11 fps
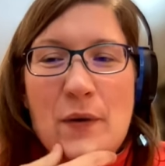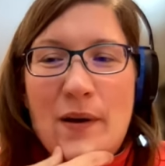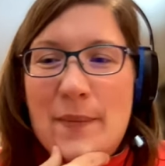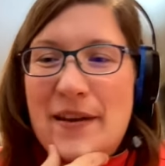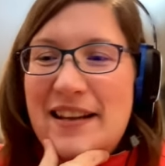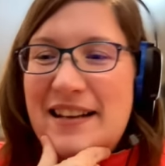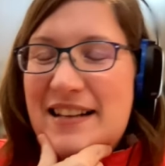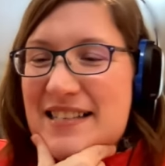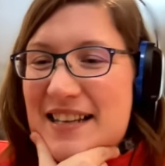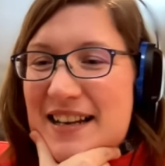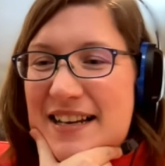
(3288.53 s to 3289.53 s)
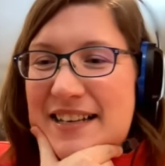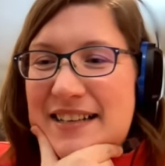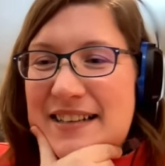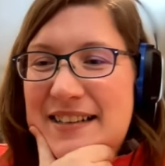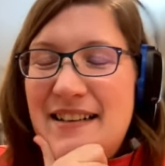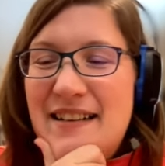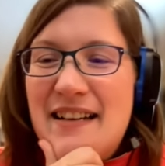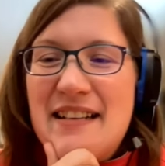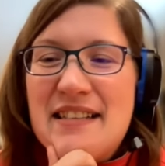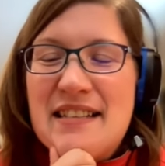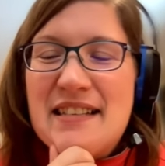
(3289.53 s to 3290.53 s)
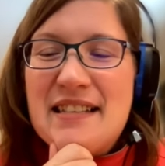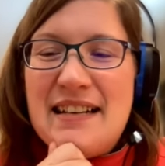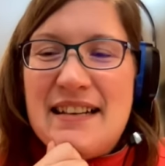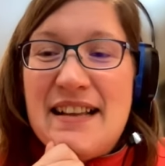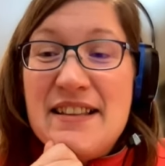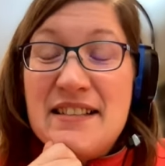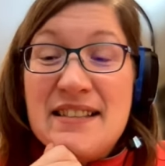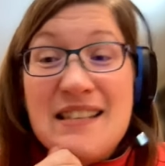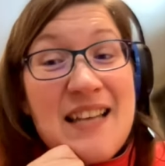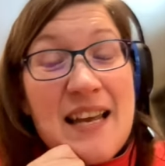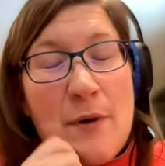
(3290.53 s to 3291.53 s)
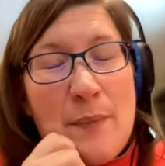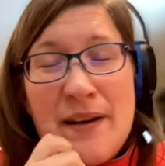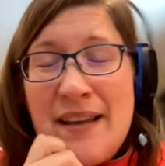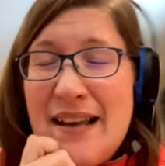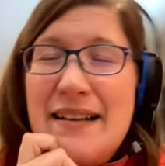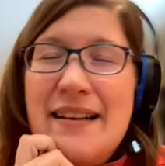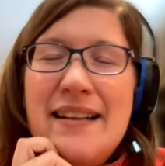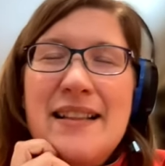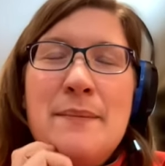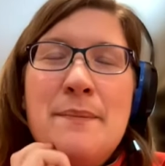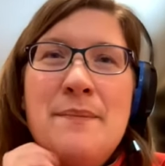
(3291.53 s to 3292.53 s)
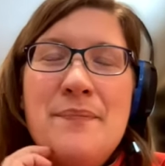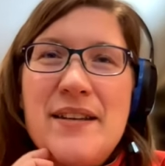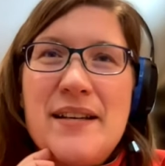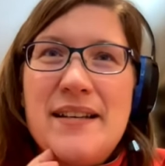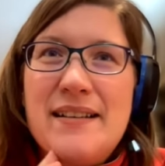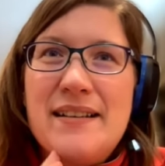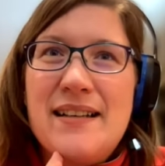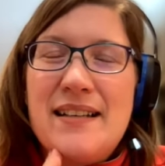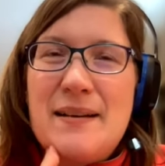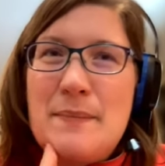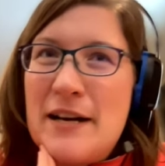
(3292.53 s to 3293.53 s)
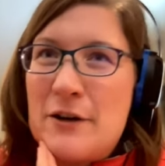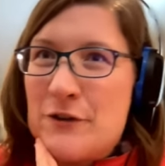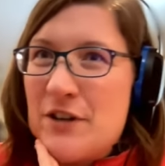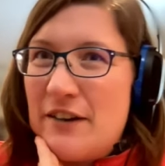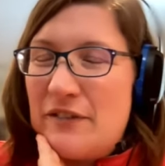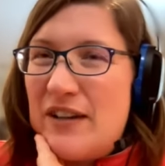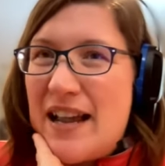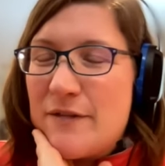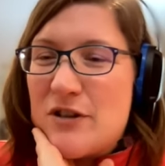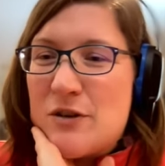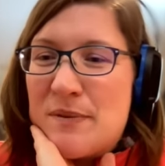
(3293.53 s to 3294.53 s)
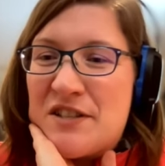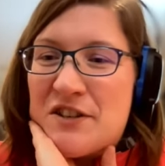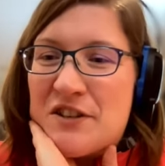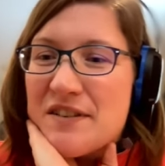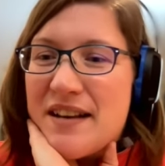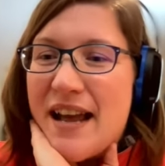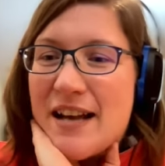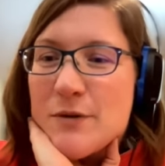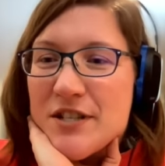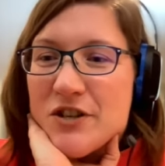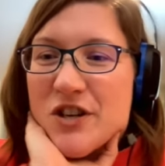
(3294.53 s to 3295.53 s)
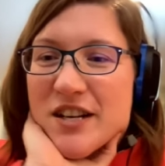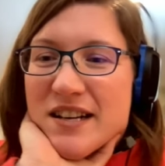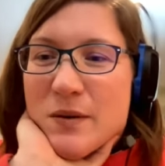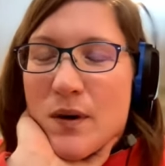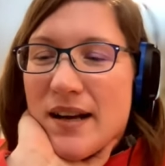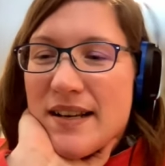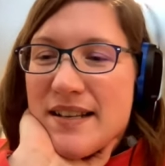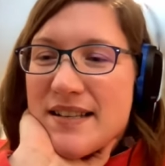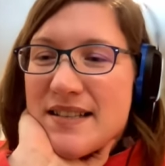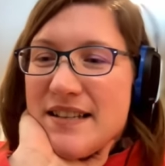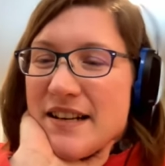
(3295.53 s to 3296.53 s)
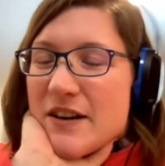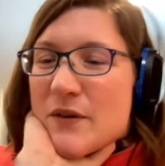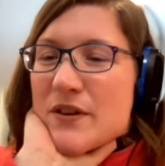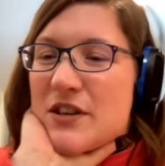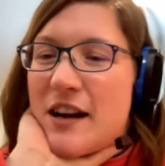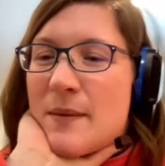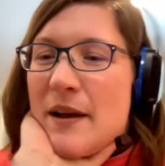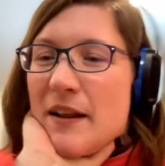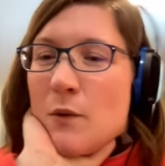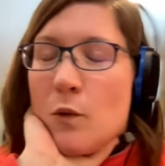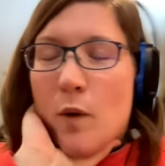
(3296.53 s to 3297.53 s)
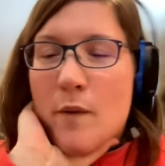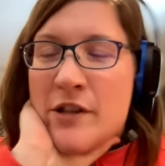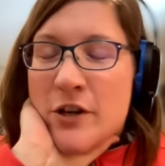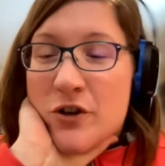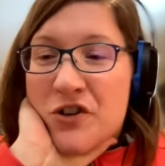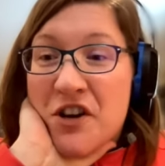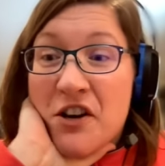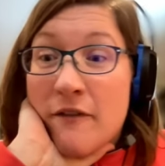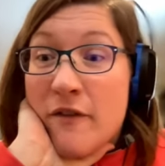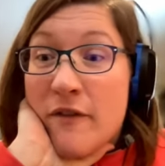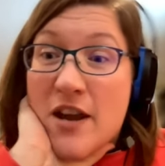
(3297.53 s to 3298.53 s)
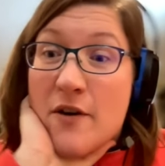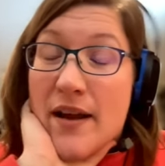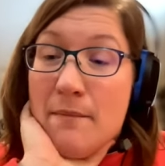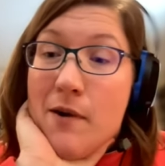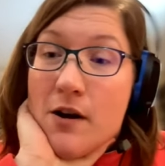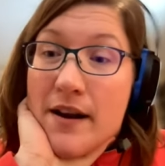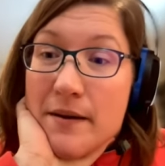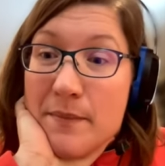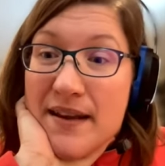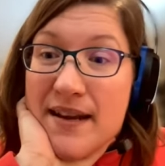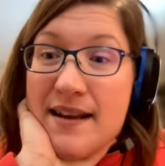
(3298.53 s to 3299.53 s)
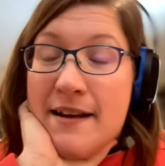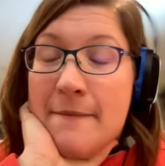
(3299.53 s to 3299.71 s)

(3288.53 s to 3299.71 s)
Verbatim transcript: quite a bit is like, and this came up again in the Microsoft Activision Blizzard acquisition, was, you know, the talk about like, well, what would their share of the video game market be?